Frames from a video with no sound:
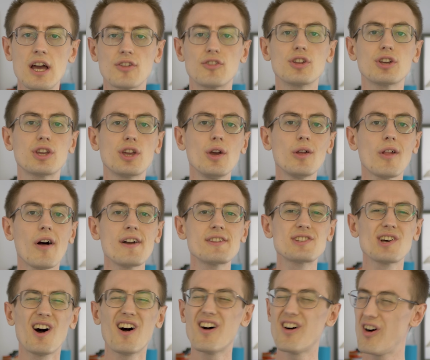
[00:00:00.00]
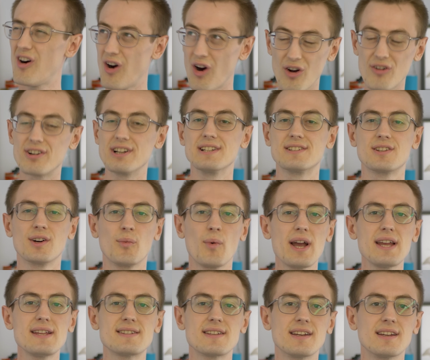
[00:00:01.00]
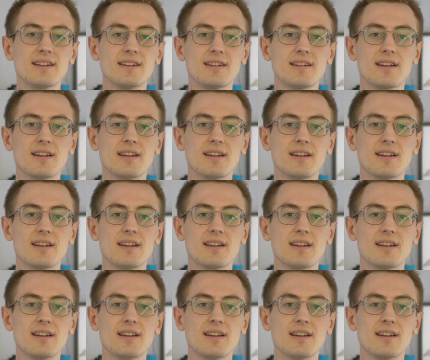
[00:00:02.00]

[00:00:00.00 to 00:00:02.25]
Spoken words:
the queue lines are horrid to wait in.